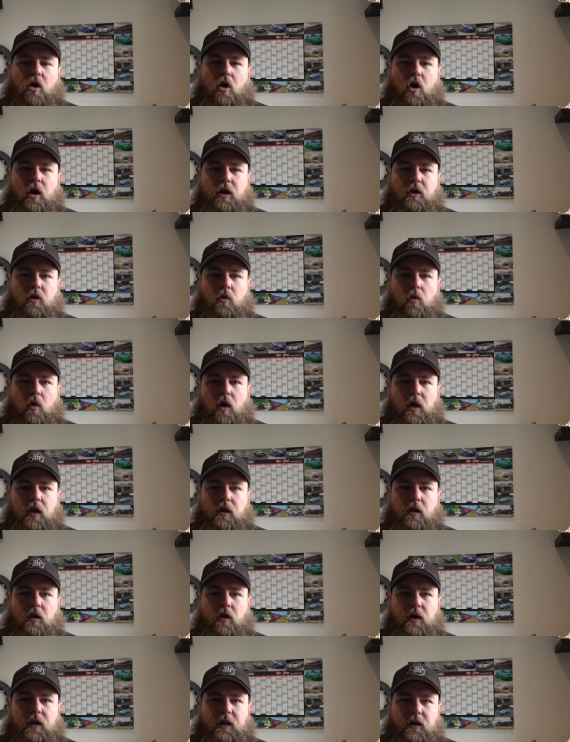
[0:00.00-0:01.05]
I quite
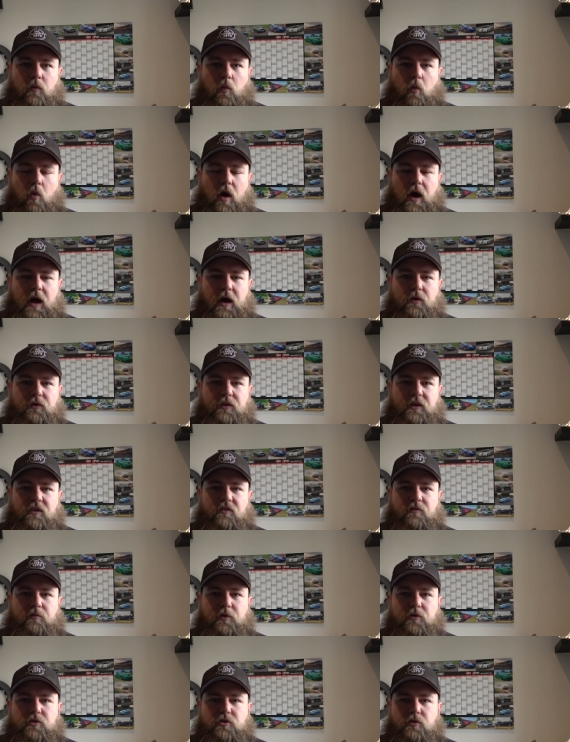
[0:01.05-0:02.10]
like what Audi
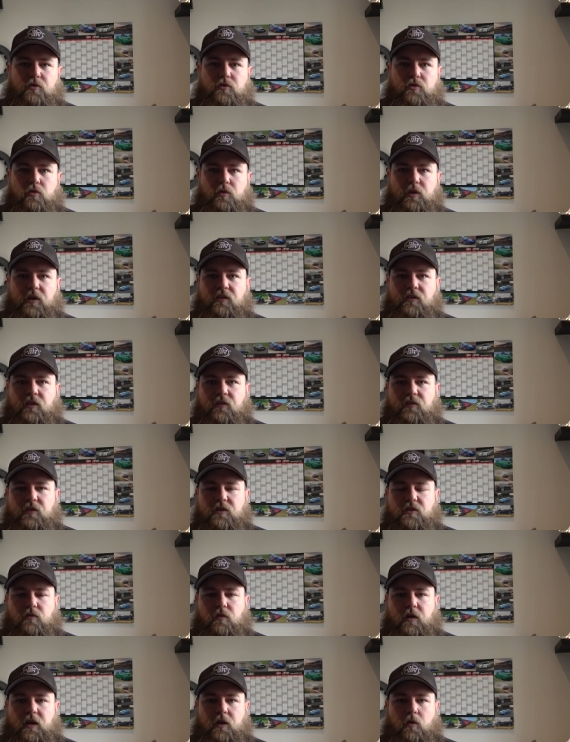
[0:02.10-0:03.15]
have produced. All their stuff is
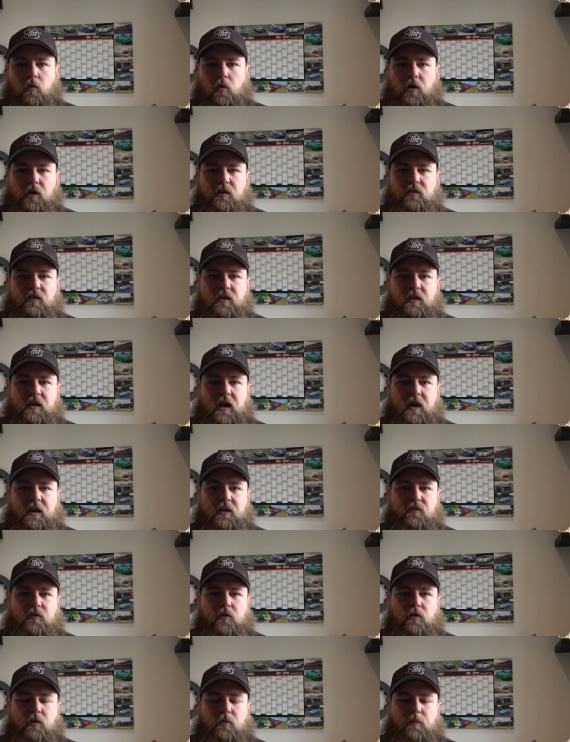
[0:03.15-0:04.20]
great quality, and
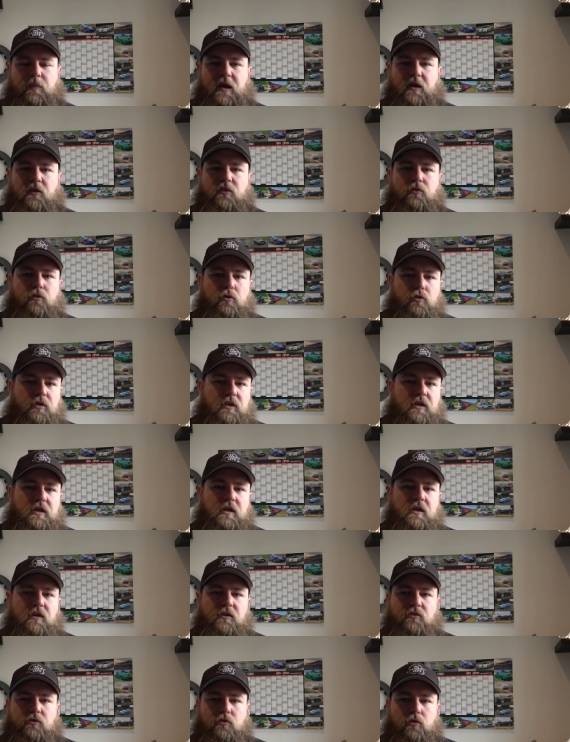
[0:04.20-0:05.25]
if you look back through the
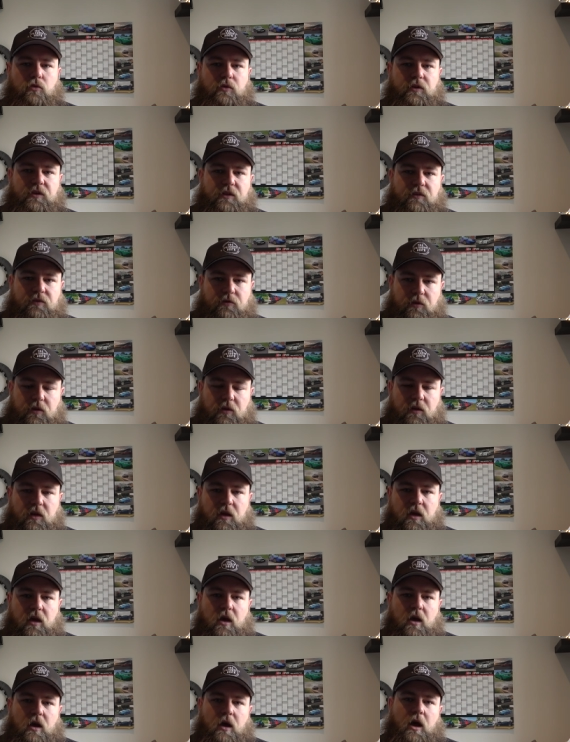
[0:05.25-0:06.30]
years through all the different
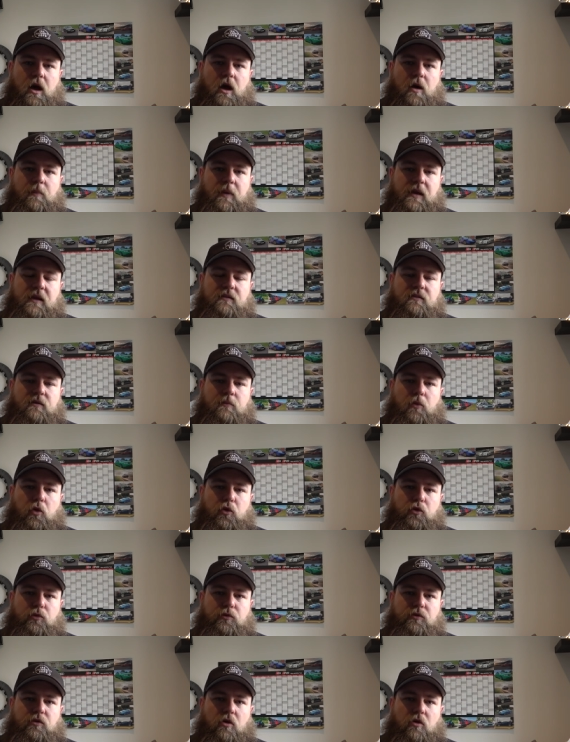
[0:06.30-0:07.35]
uh, makes and
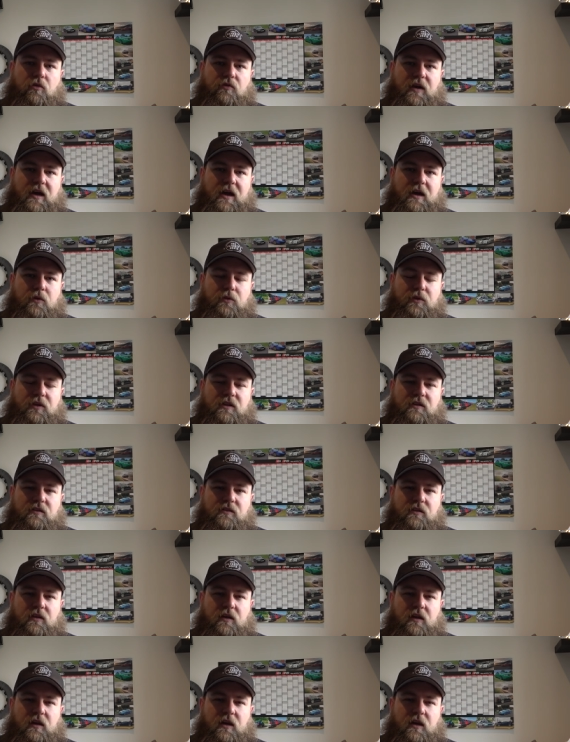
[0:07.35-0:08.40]
models of Audis,